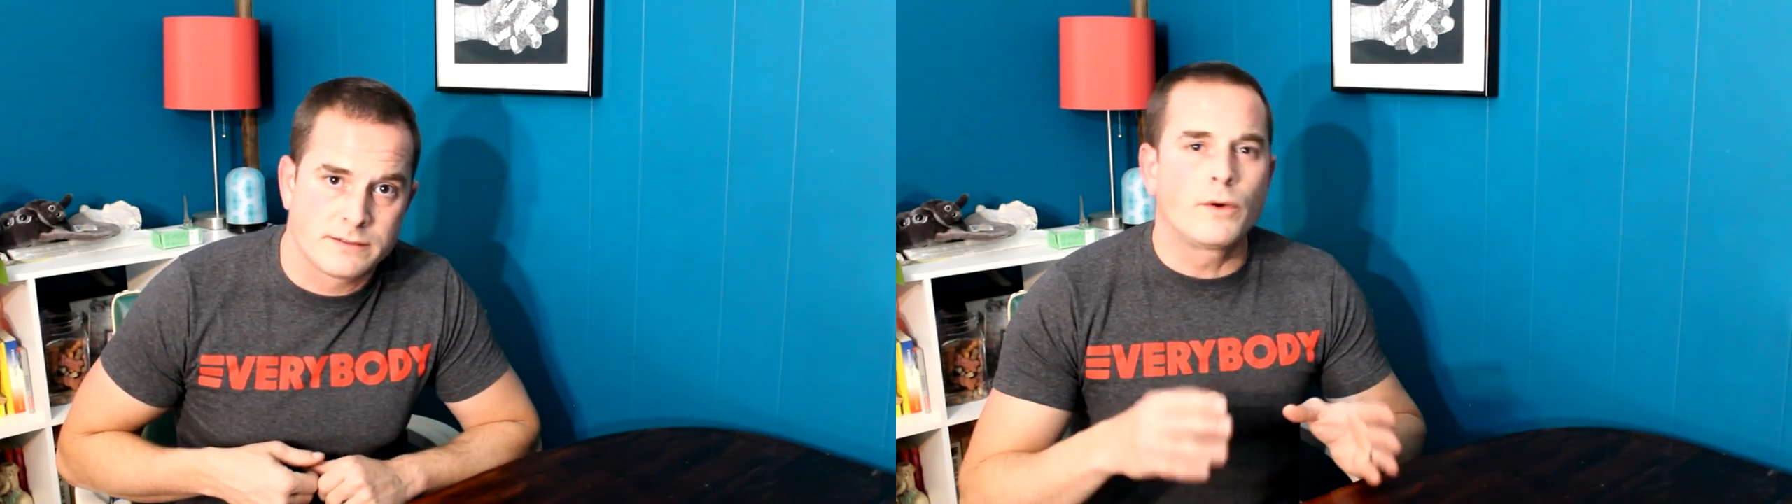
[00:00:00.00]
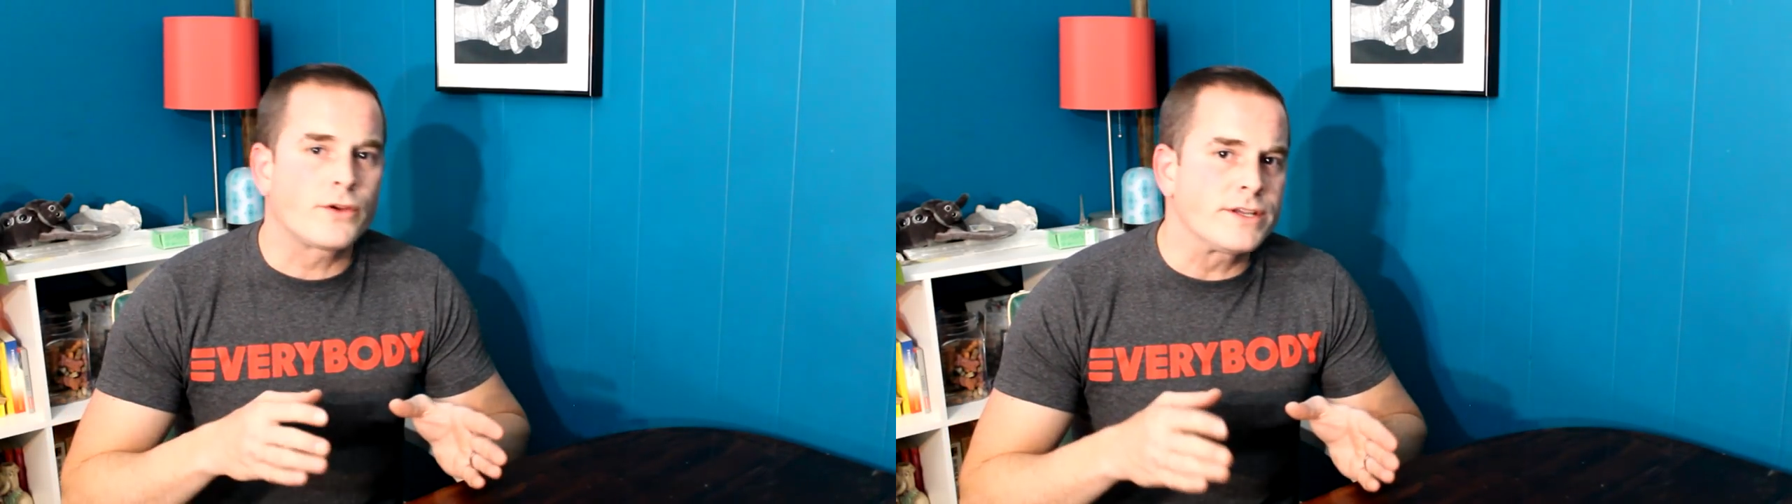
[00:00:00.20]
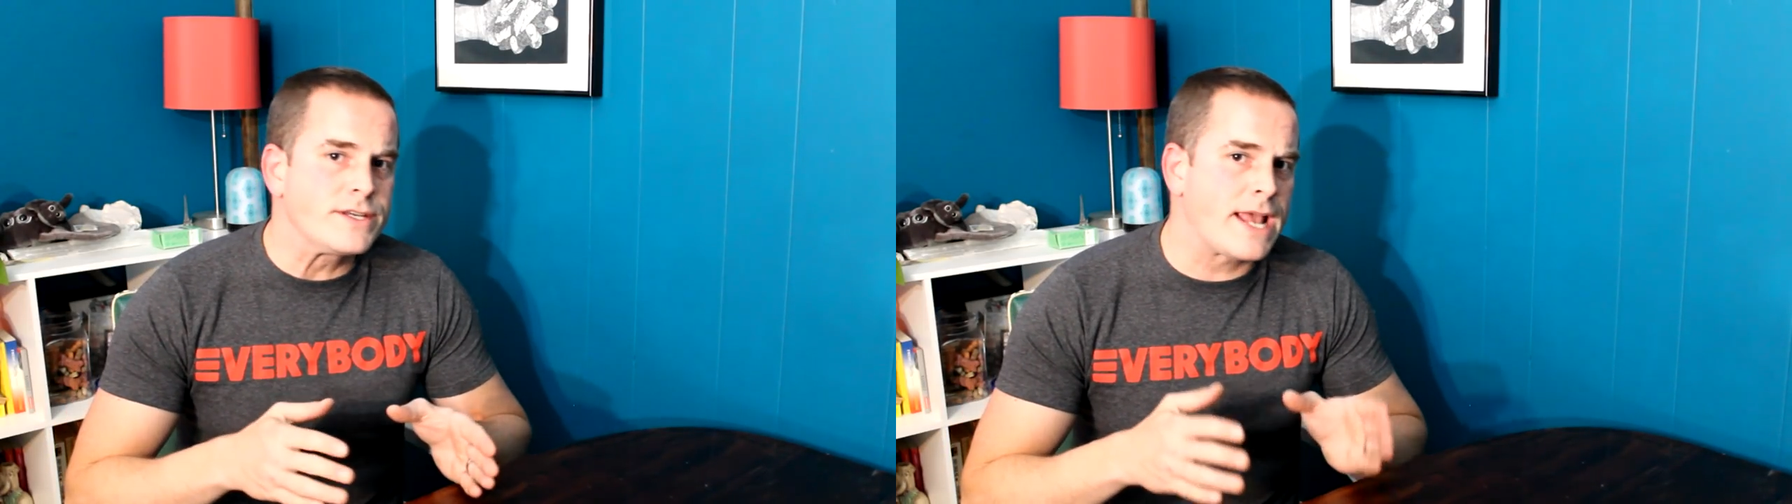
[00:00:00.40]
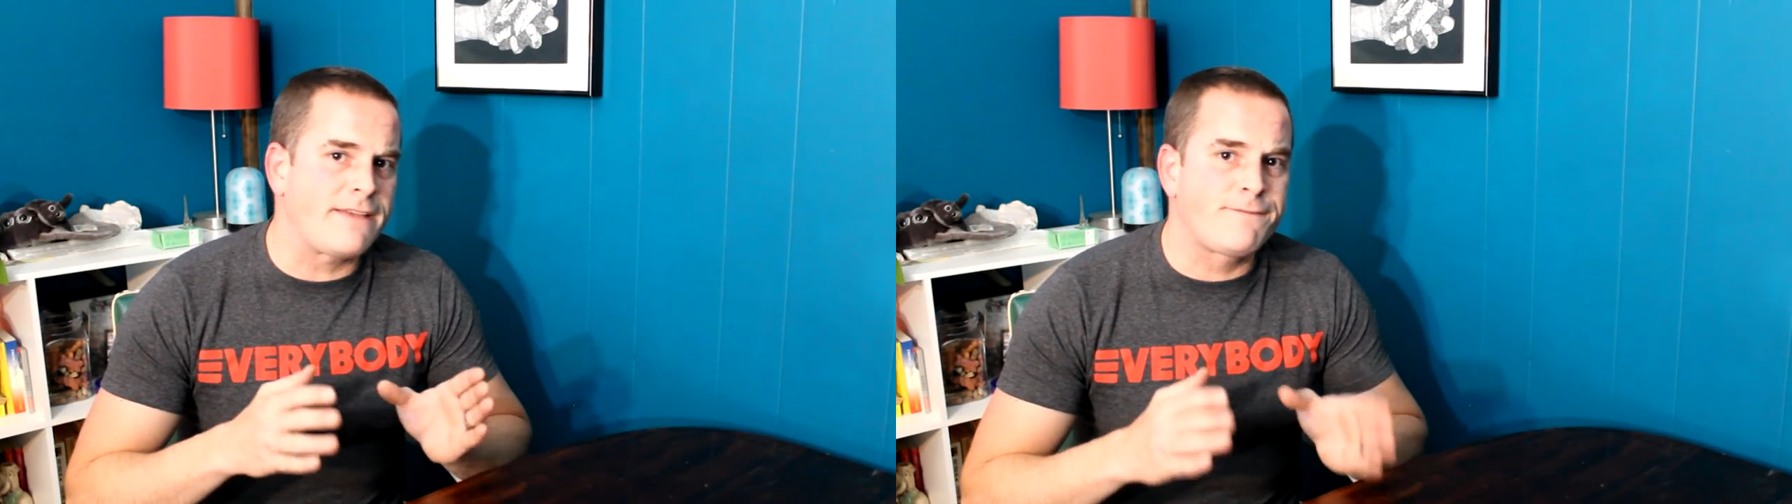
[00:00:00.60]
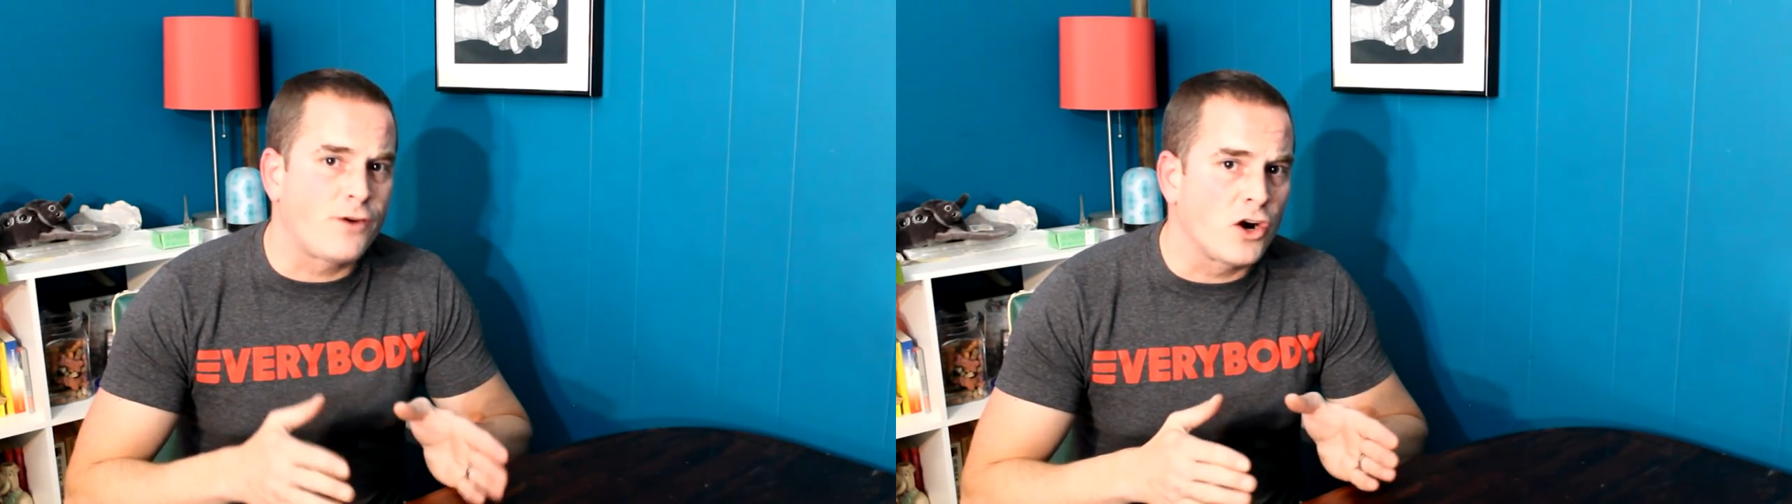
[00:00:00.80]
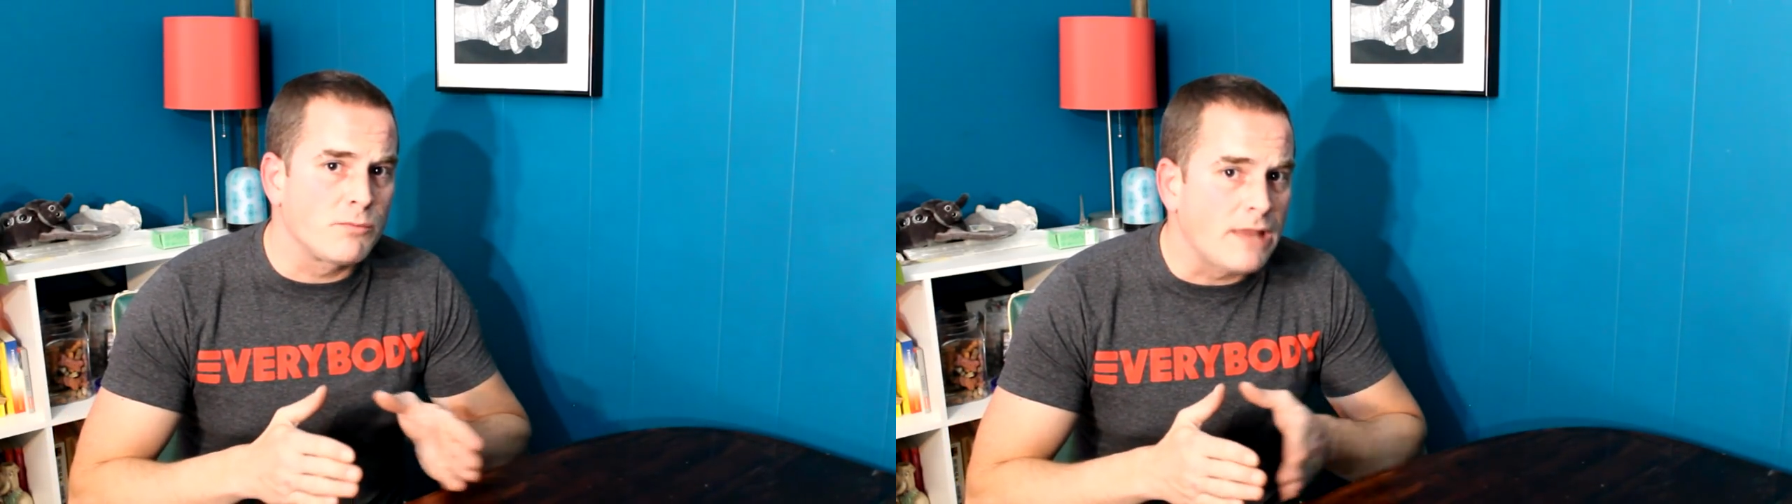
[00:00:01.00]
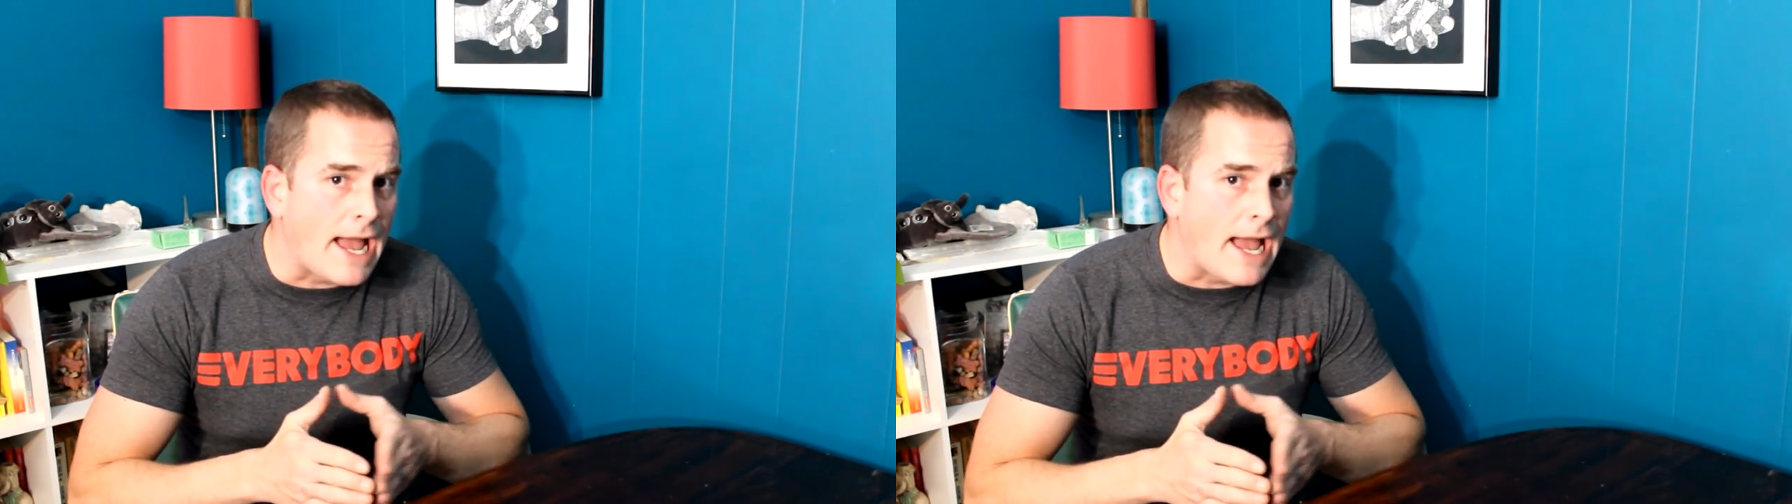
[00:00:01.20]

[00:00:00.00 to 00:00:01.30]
Well, there isn't a firm